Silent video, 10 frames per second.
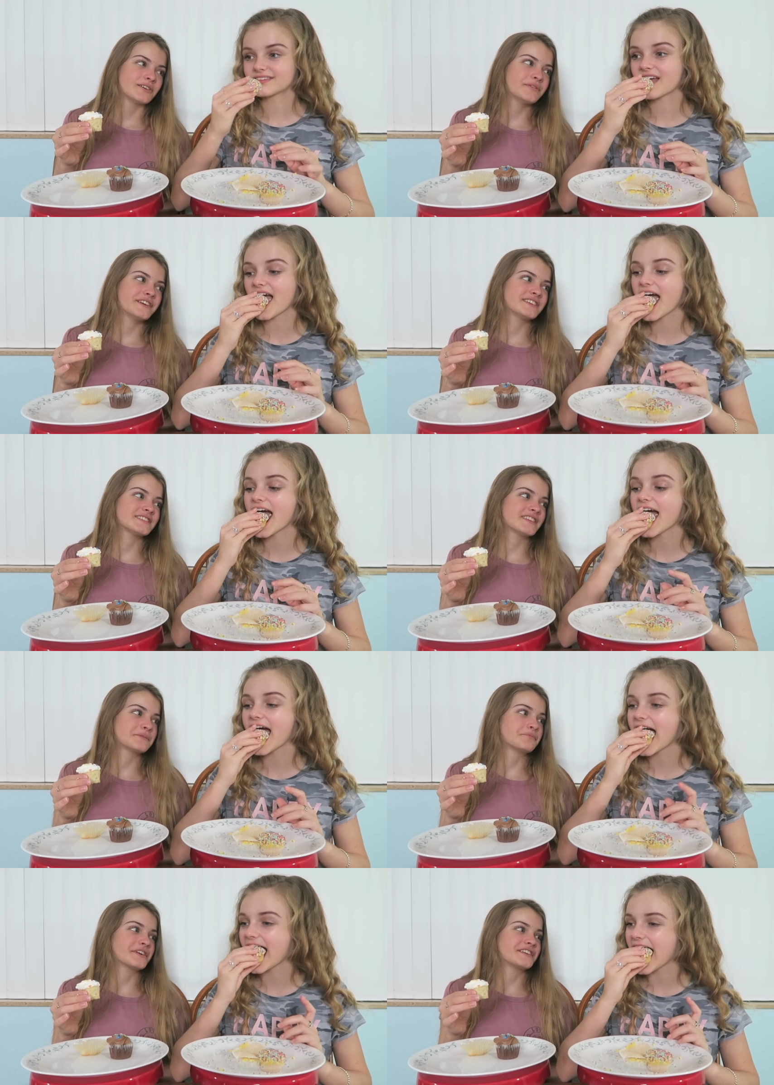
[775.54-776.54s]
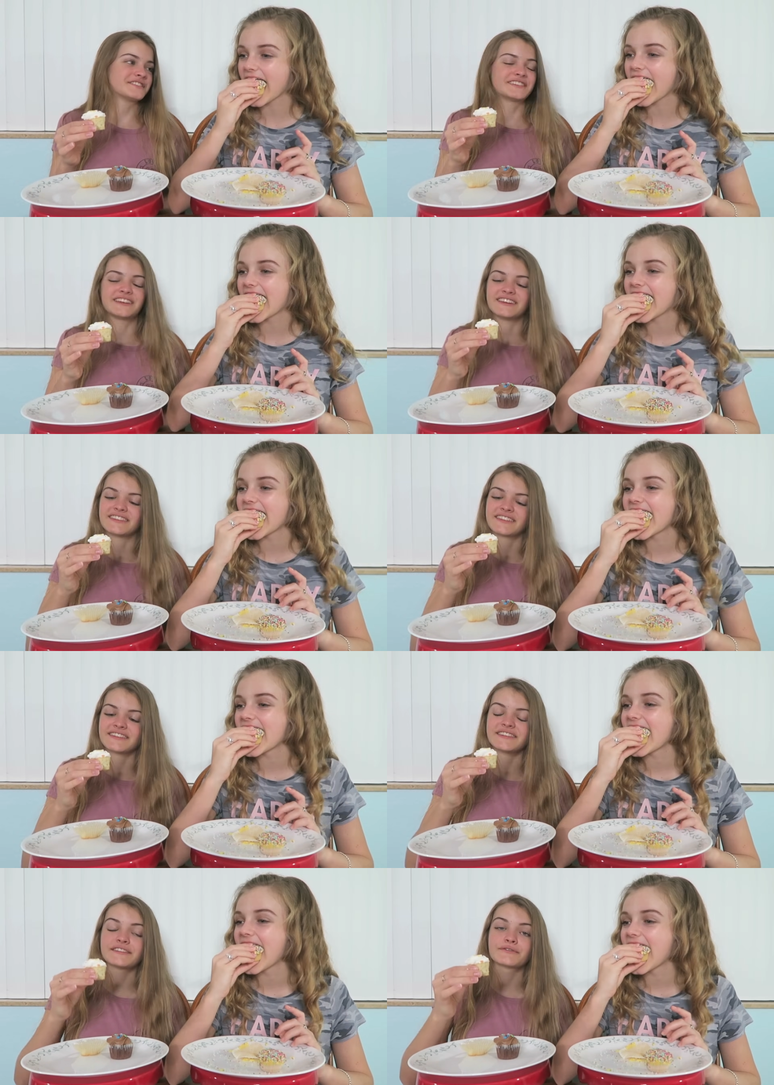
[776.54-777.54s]
Speaker 1: Hopefully it doesn't like break your teeth.
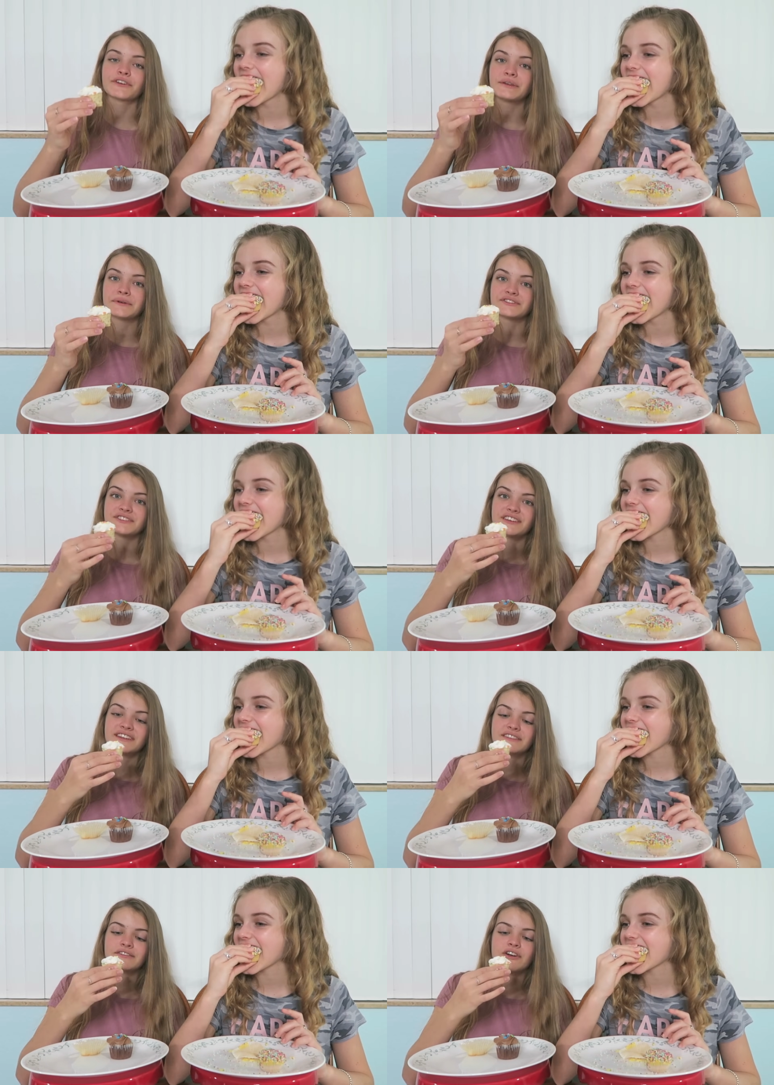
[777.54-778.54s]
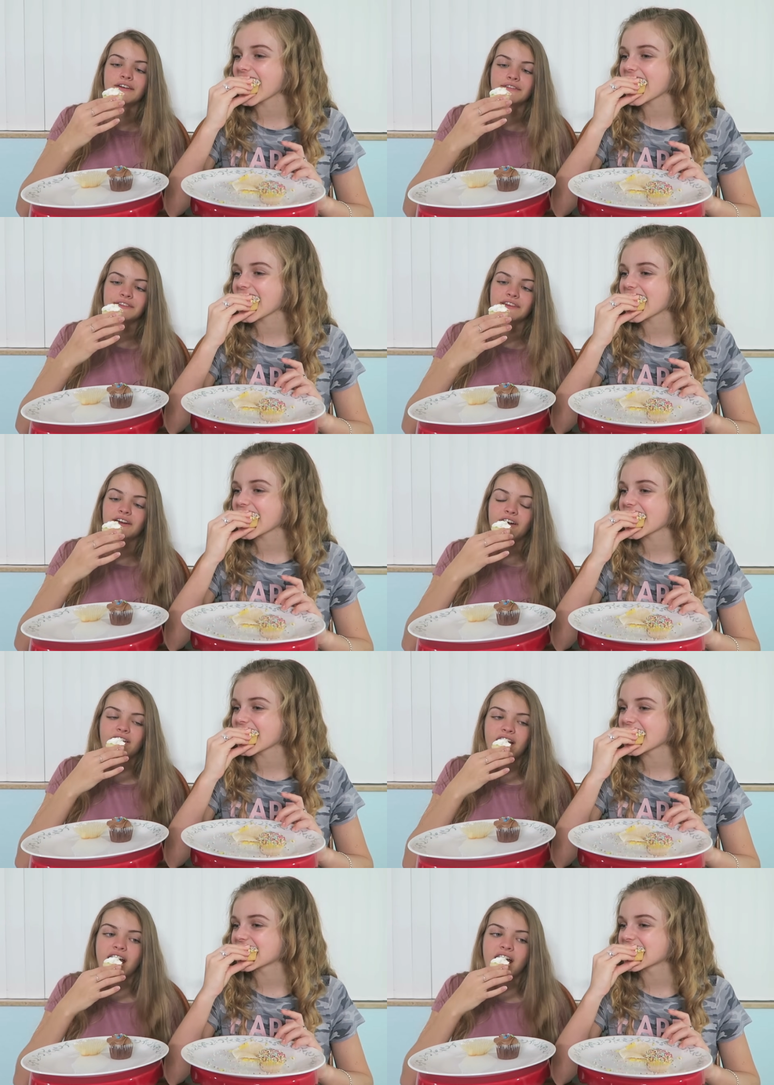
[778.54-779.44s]
This is really mushy and soft, so.